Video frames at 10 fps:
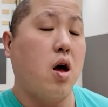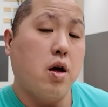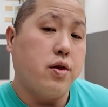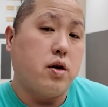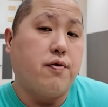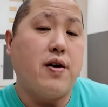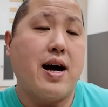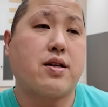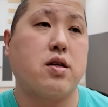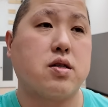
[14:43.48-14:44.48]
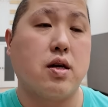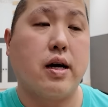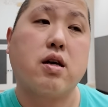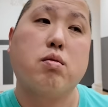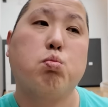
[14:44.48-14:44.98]
other factors
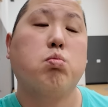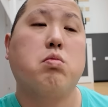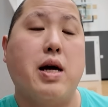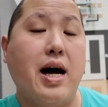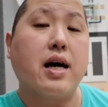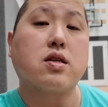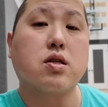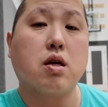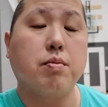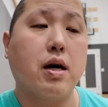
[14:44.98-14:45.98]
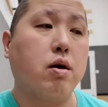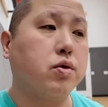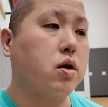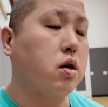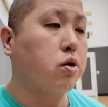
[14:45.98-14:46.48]
like X coming
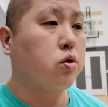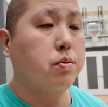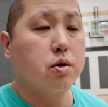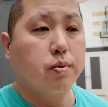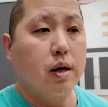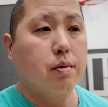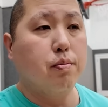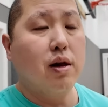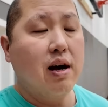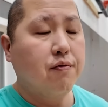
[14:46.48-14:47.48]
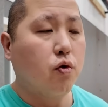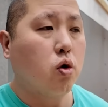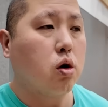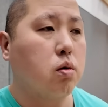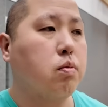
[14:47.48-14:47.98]
out their crypto payment
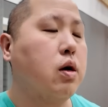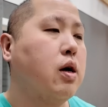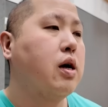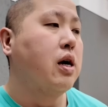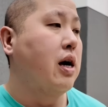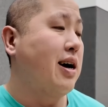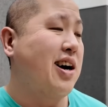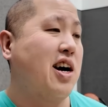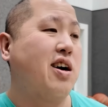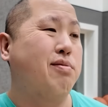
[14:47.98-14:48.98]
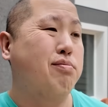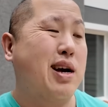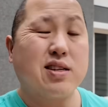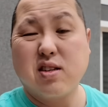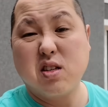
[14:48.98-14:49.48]
platform,
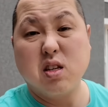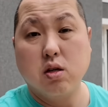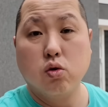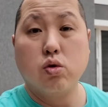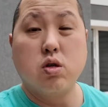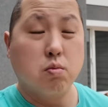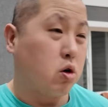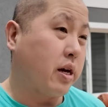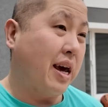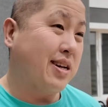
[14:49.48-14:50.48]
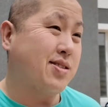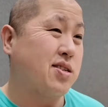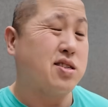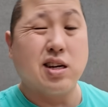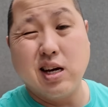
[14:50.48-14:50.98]
SEC losing more
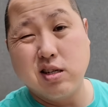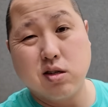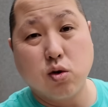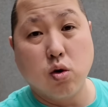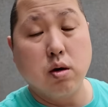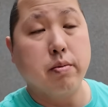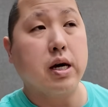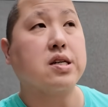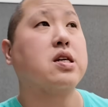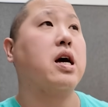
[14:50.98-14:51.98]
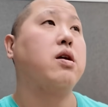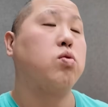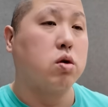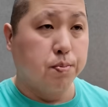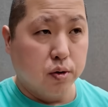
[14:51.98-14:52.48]
cases against Coinbase and
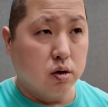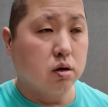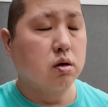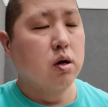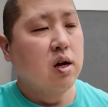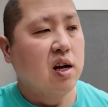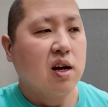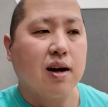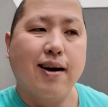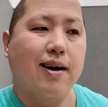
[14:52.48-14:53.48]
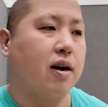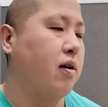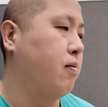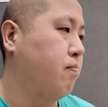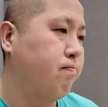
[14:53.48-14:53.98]
Ripple.
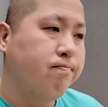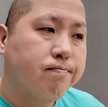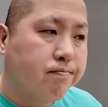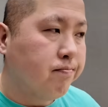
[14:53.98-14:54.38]
Ethereum